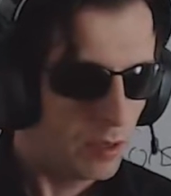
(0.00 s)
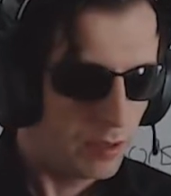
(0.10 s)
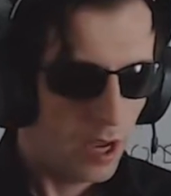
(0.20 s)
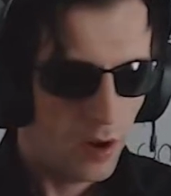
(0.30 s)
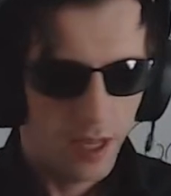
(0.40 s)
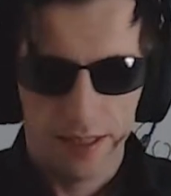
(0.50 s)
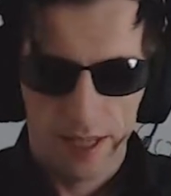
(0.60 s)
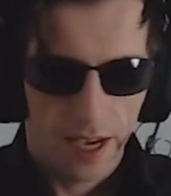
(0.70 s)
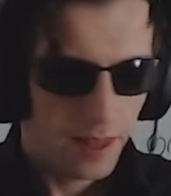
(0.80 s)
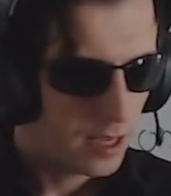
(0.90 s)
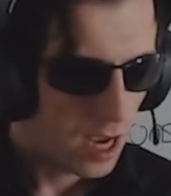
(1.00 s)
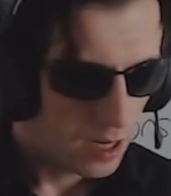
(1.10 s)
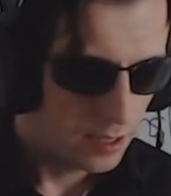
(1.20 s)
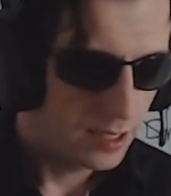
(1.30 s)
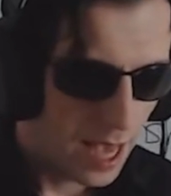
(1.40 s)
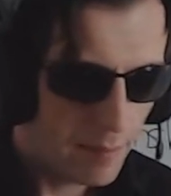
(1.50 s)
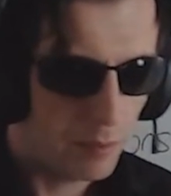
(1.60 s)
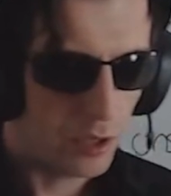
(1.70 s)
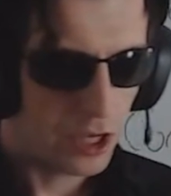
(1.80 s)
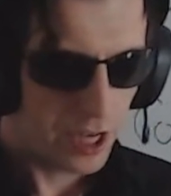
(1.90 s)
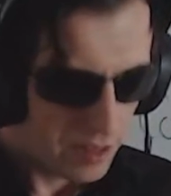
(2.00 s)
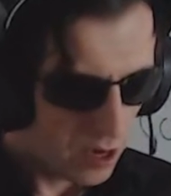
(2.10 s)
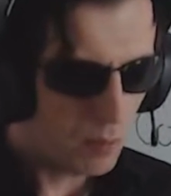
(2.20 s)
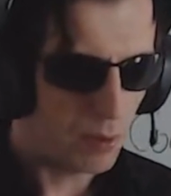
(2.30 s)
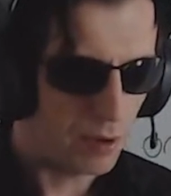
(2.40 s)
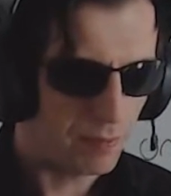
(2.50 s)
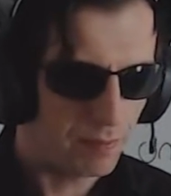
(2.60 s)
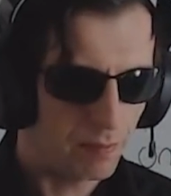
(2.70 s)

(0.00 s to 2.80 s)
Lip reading: Now, let's say the car is ambushed in the open.